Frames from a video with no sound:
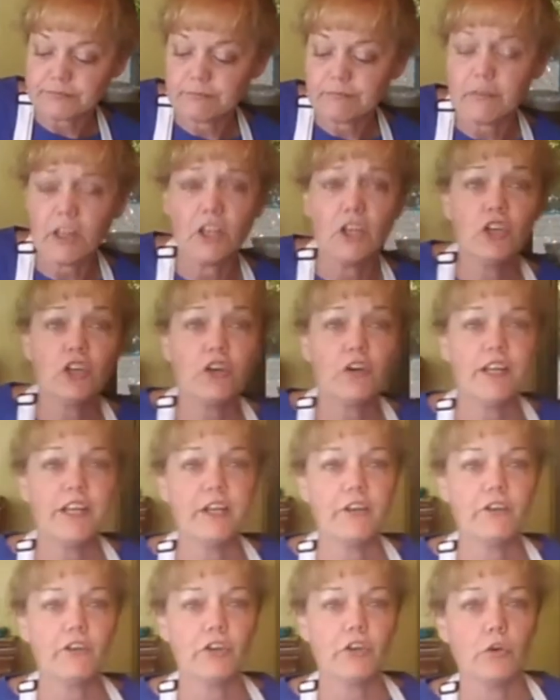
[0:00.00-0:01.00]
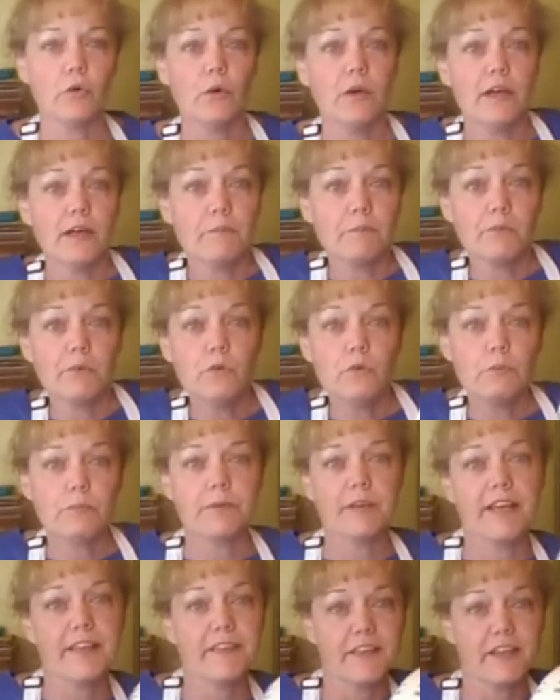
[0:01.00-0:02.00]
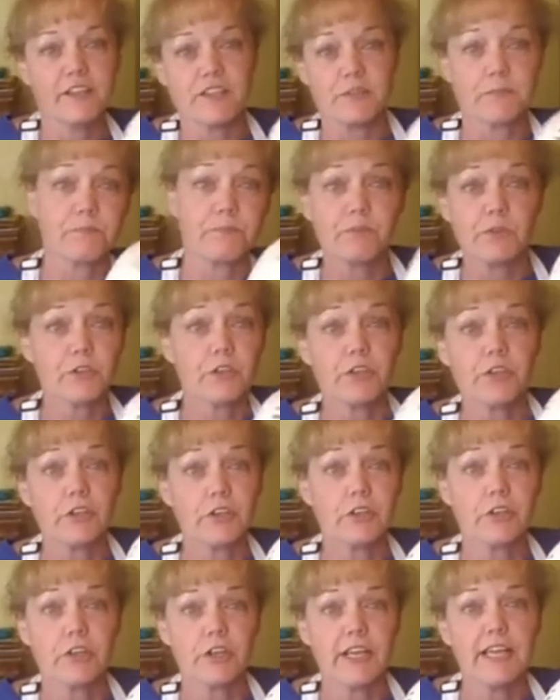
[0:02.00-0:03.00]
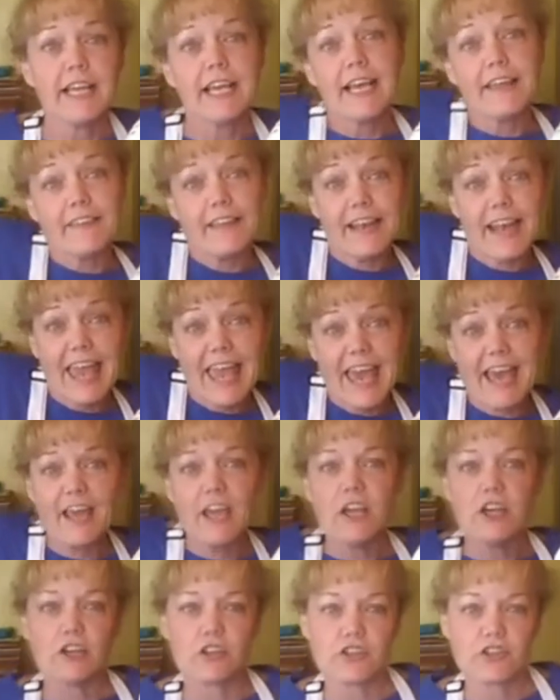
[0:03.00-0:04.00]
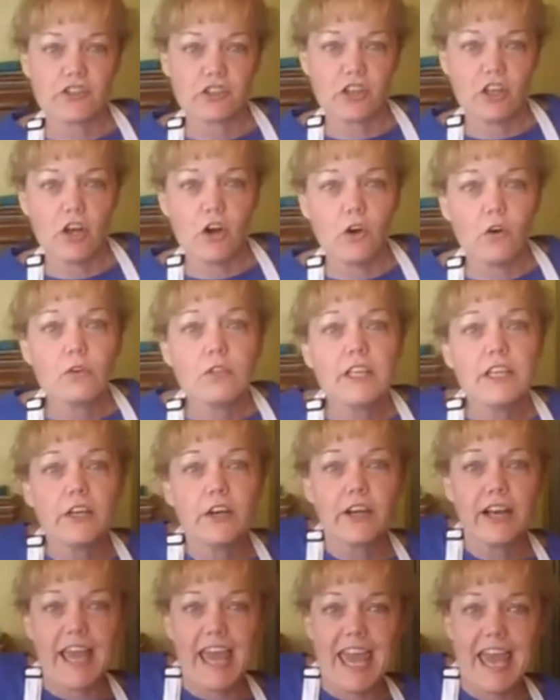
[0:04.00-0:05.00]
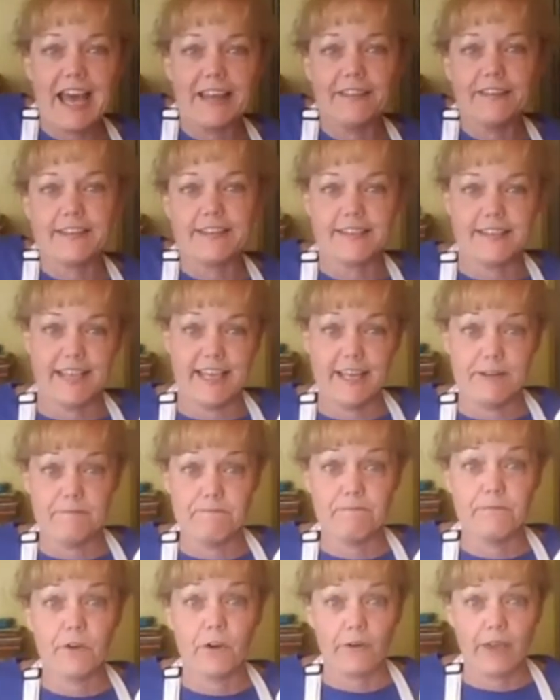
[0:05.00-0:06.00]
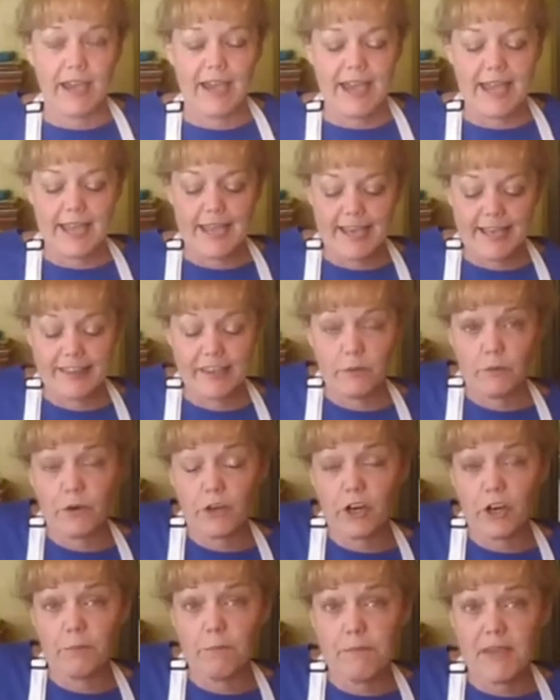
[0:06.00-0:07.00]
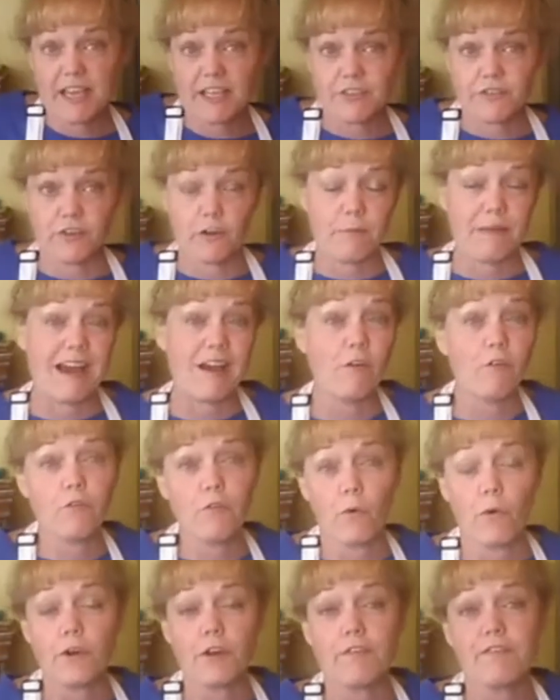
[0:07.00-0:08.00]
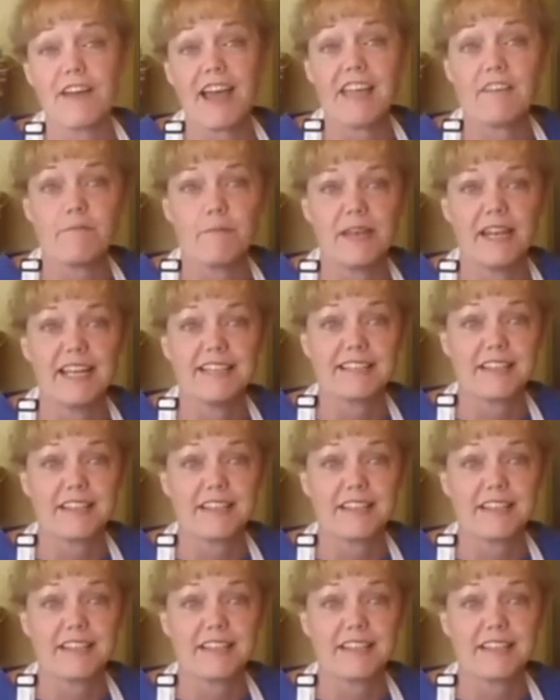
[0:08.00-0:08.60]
you're going to do boom, and then spur, and then add, you're slowly going to add this in, okay? And then we're going to mix for about 4 to 5 minutes. I'm